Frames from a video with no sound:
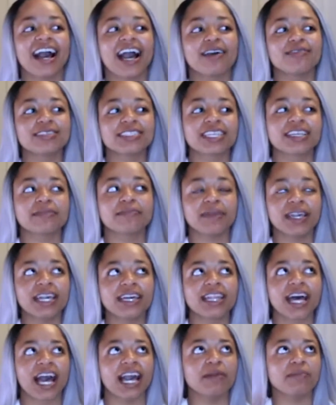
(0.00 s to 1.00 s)
I was like,
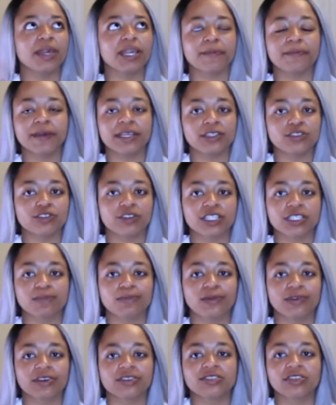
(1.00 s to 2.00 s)
man, I make Pinterest
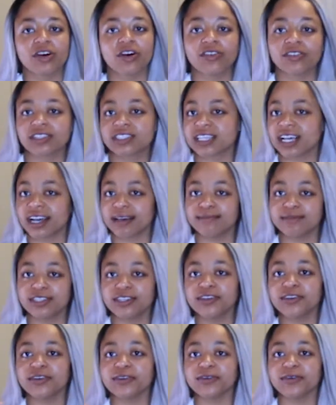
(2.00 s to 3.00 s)
boards all the time
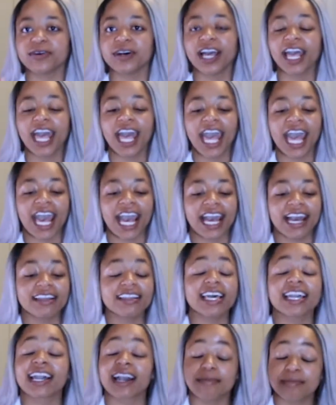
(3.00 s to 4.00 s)
too.
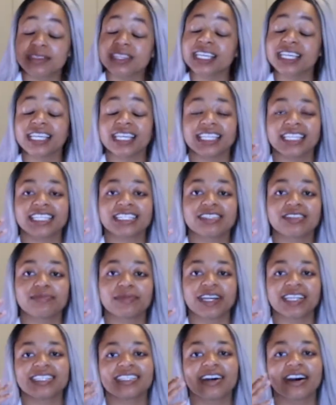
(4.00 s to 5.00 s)
Like, I'm thinking this to
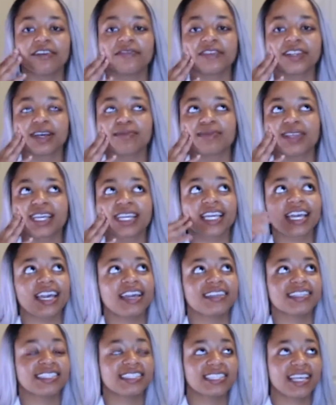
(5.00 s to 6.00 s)
myself and I'm like,
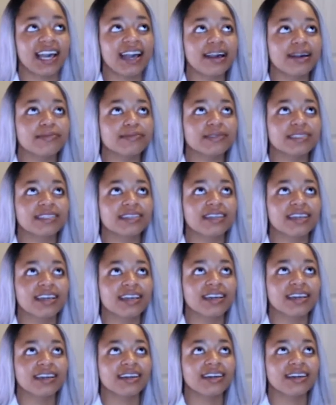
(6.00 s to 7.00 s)
except
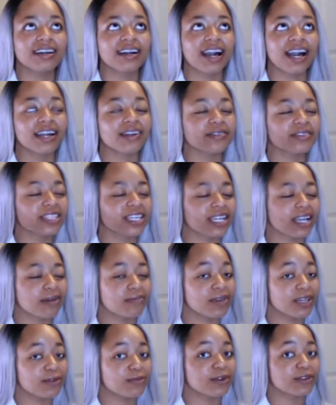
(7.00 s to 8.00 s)
I don't think I
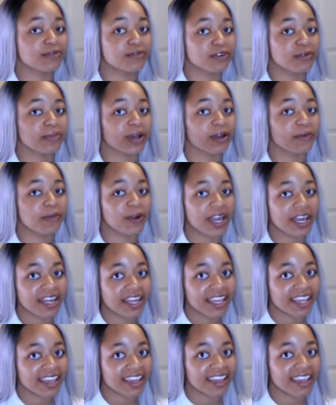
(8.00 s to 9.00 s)
made one for my
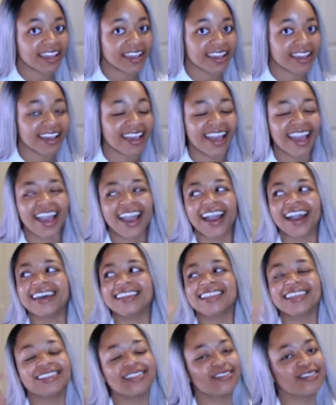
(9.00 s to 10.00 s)
wedding.
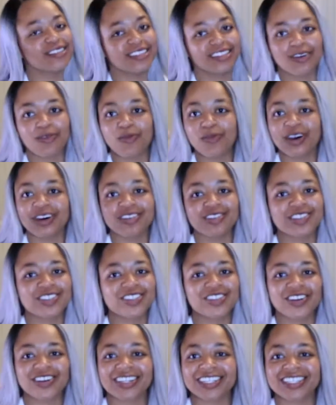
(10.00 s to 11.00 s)
And then the wheels
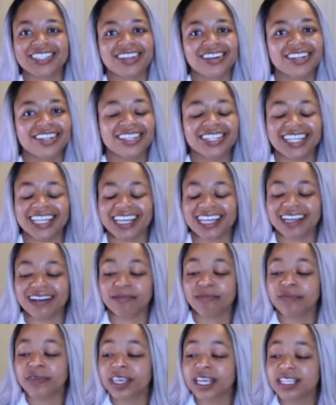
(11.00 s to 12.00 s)
started turning.
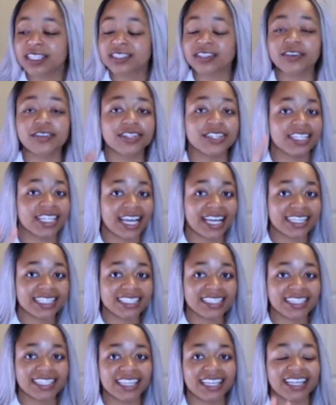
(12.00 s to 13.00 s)
So the
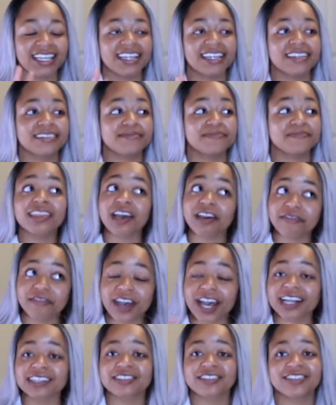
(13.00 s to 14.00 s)
next thing that
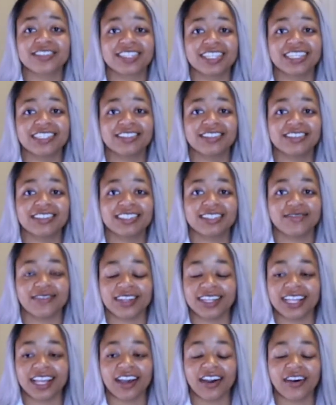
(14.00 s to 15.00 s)
factors into this
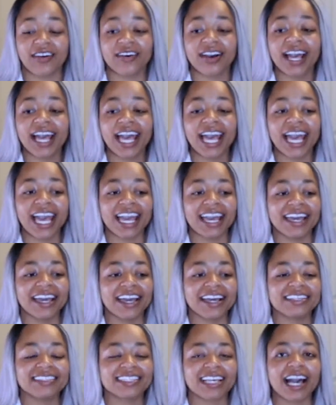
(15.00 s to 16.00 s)
video
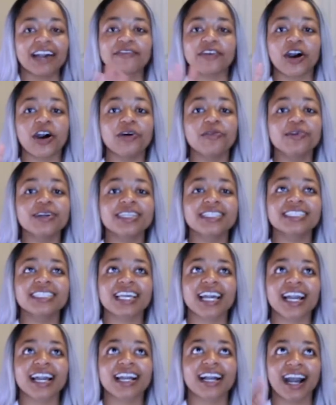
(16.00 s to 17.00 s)
is I've always
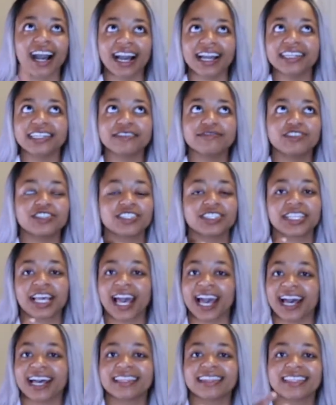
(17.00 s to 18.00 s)
kind of just
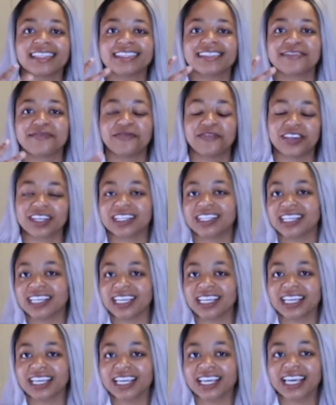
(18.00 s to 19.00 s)
had this
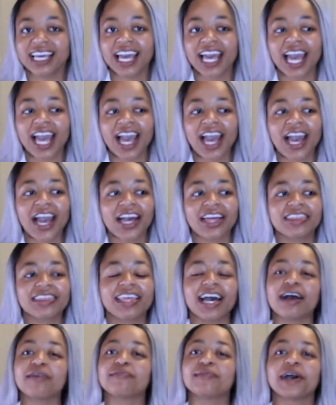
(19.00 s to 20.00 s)
feeling
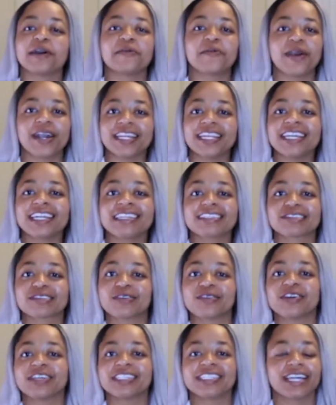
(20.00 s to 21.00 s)
that my wedding is
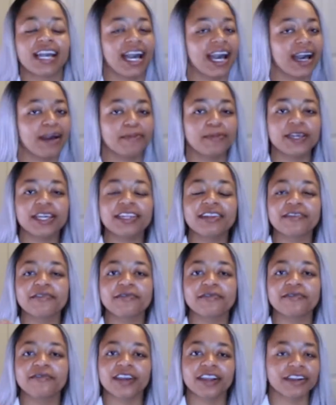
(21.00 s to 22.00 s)
going to happen
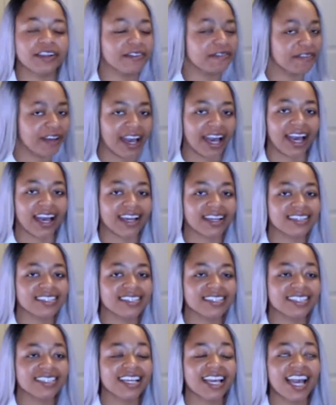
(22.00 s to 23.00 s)
very
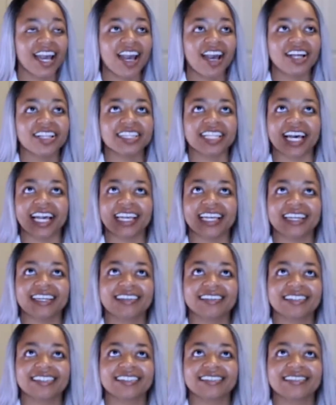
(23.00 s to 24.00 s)
fast, like
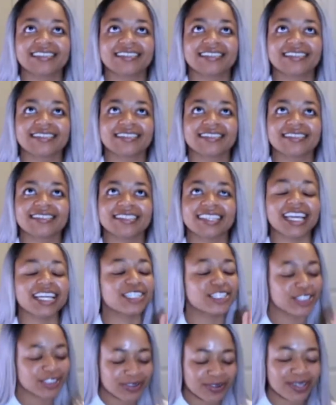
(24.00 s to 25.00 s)

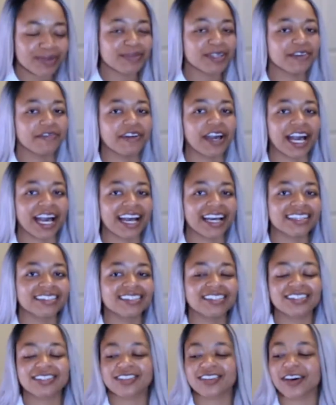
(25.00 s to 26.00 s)
extremely
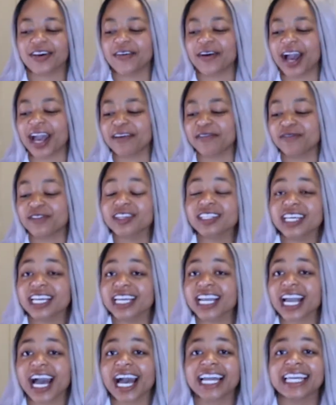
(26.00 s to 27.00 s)
fast. So I feel
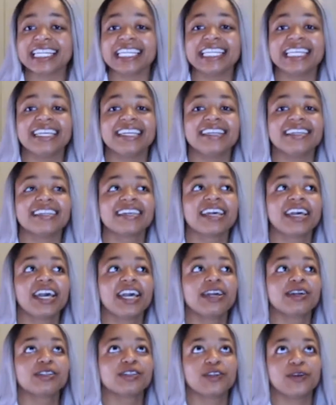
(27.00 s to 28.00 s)
like I need
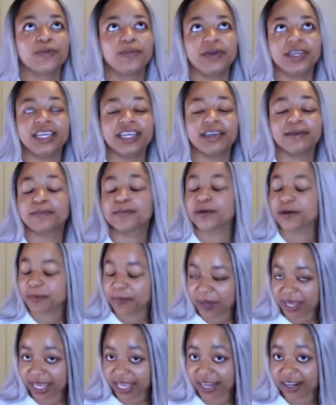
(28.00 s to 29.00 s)
to be
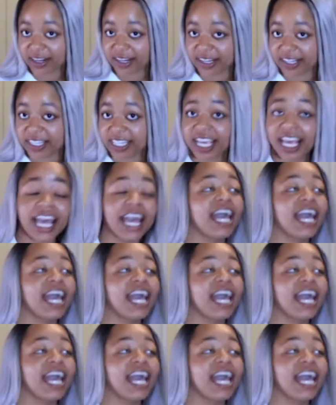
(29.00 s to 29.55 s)
prepared.